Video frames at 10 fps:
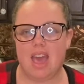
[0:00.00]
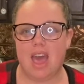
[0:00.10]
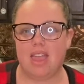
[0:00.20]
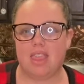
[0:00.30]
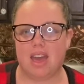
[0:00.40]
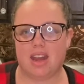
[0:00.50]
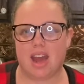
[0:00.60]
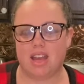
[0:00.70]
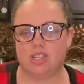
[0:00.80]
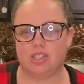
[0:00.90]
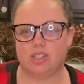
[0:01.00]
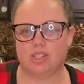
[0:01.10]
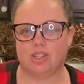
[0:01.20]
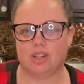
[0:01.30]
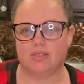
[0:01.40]
And then I just
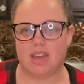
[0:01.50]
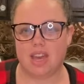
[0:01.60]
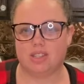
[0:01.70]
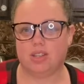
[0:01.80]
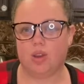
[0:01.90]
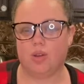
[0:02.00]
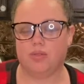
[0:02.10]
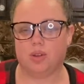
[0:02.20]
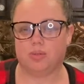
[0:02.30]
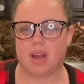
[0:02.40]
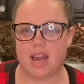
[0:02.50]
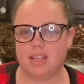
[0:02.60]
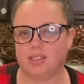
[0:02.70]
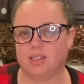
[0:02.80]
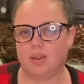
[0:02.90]
serve it over
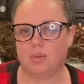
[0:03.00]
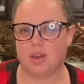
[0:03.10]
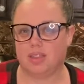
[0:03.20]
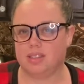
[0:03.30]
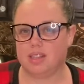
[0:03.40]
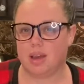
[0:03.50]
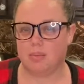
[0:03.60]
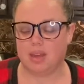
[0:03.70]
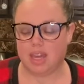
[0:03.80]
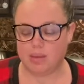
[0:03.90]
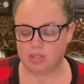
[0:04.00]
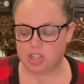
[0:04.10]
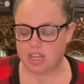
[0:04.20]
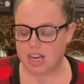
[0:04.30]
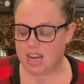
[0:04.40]
rice with some
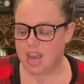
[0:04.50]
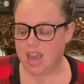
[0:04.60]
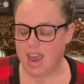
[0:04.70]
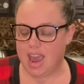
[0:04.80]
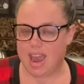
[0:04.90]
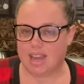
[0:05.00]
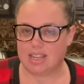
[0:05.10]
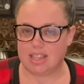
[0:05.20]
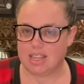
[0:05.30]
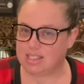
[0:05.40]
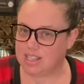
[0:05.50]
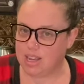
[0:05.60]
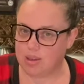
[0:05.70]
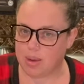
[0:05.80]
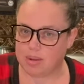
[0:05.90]
kimchi and this
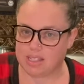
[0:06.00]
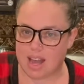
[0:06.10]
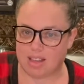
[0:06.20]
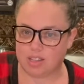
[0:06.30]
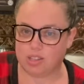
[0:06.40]
cucumber salad.